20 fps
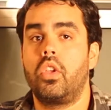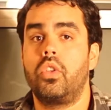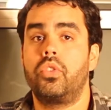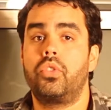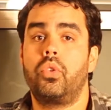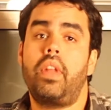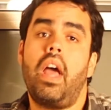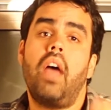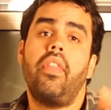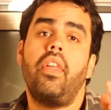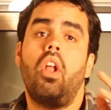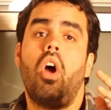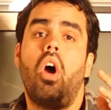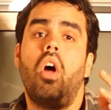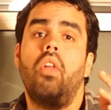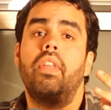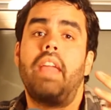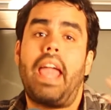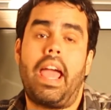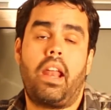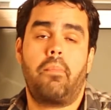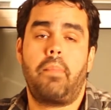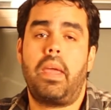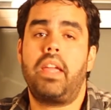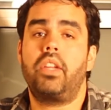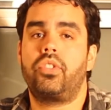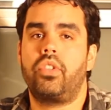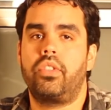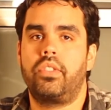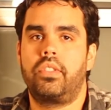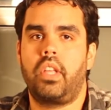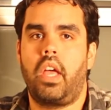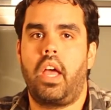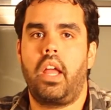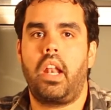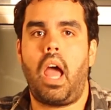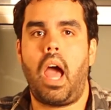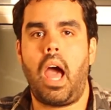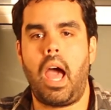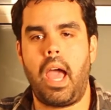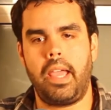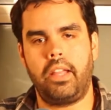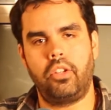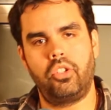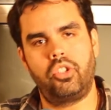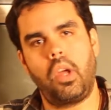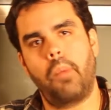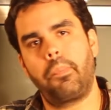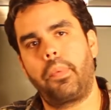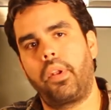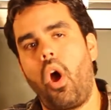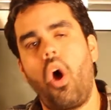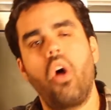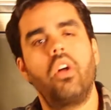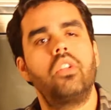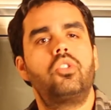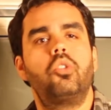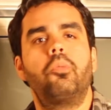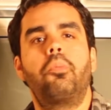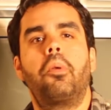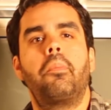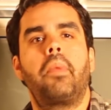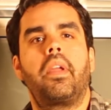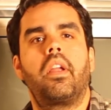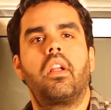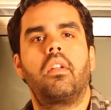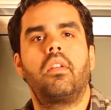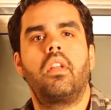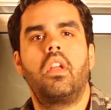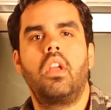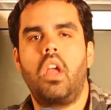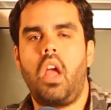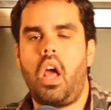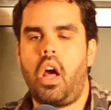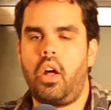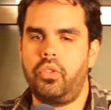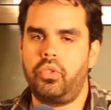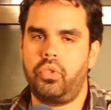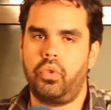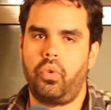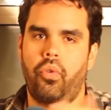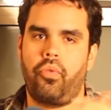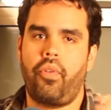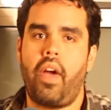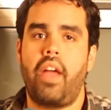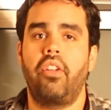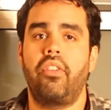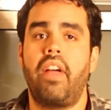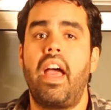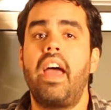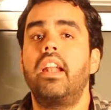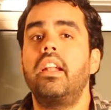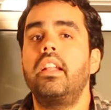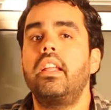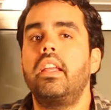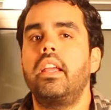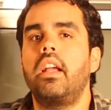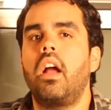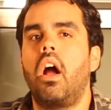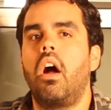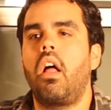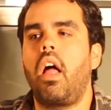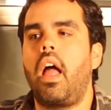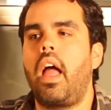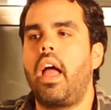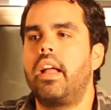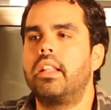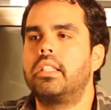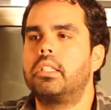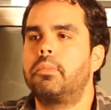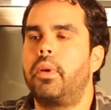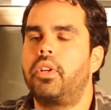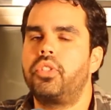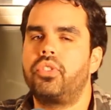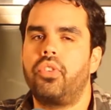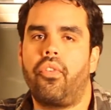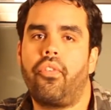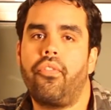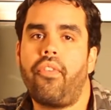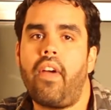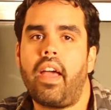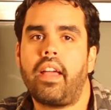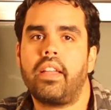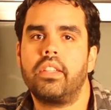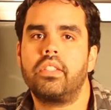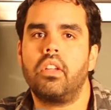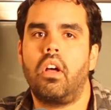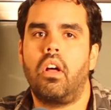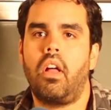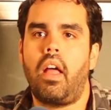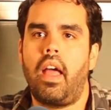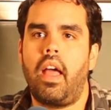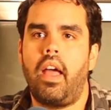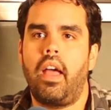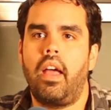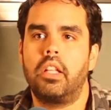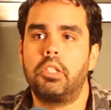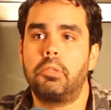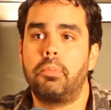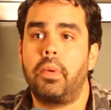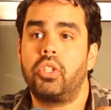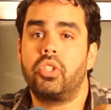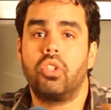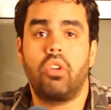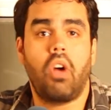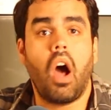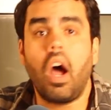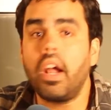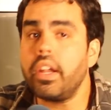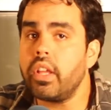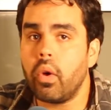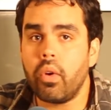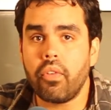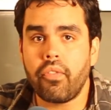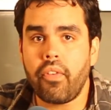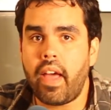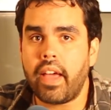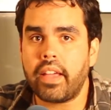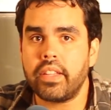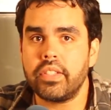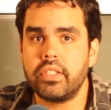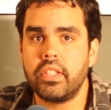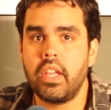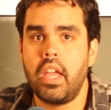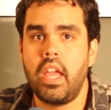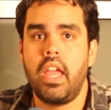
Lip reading: So now that all the animation's done, I dump it all into Premiere. I'll do final editing, I'll add special effects, I'll add special audio effects,